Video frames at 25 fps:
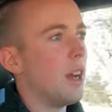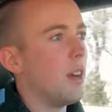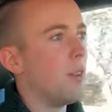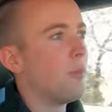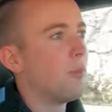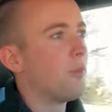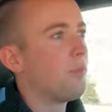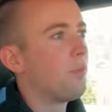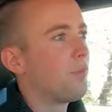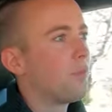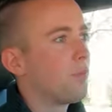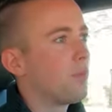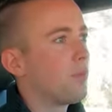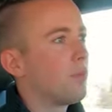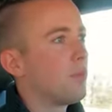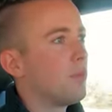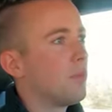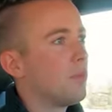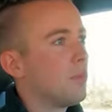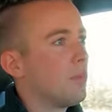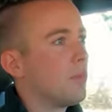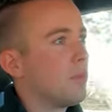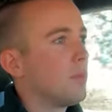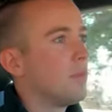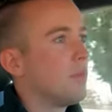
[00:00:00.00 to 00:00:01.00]

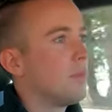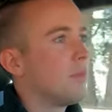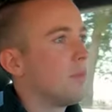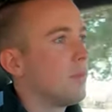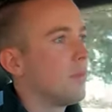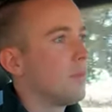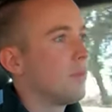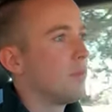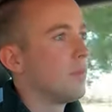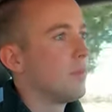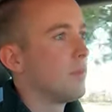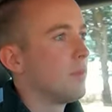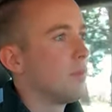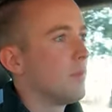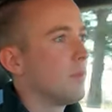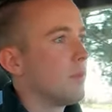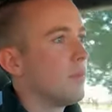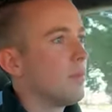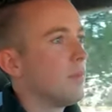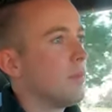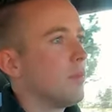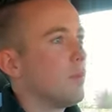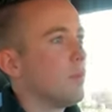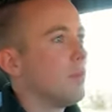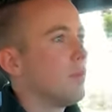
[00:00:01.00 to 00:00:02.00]

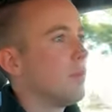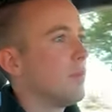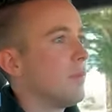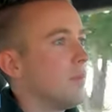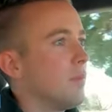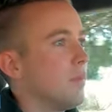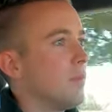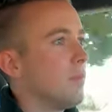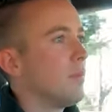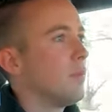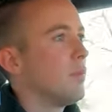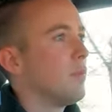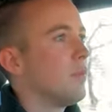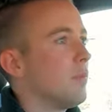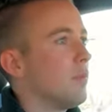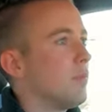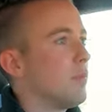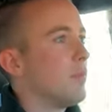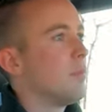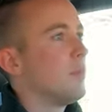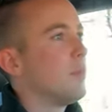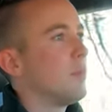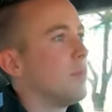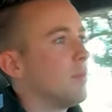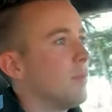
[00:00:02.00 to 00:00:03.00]

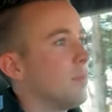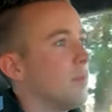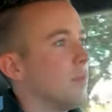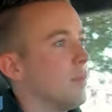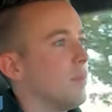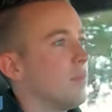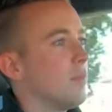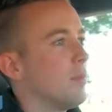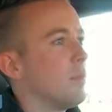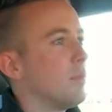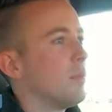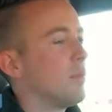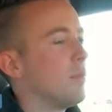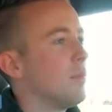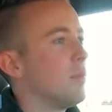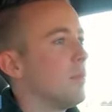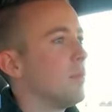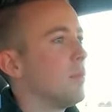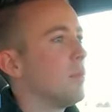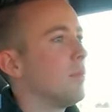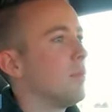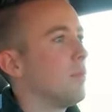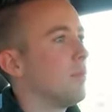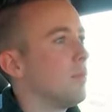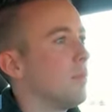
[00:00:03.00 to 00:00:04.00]

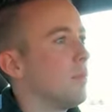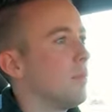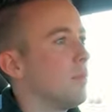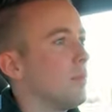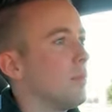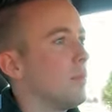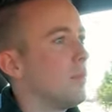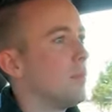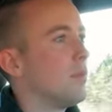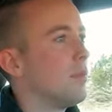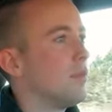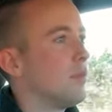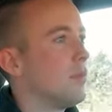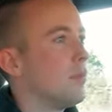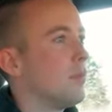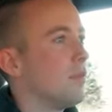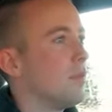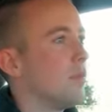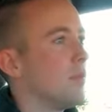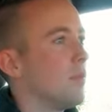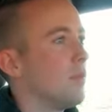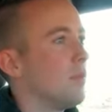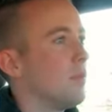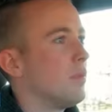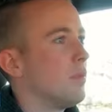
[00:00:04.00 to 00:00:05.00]

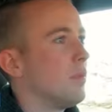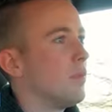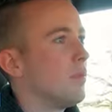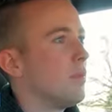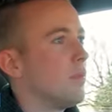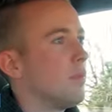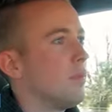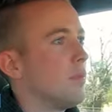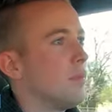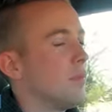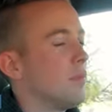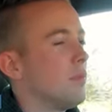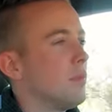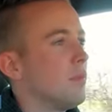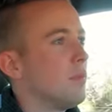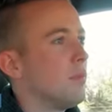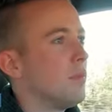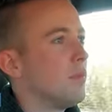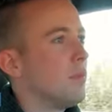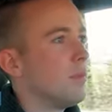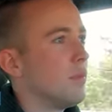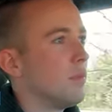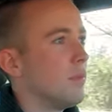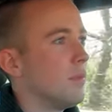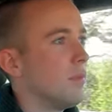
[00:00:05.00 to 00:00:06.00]

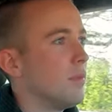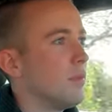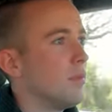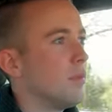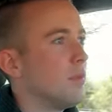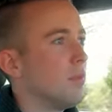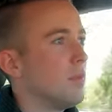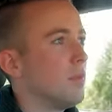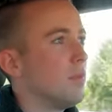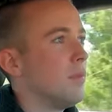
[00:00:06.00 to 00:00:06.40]
[no speech]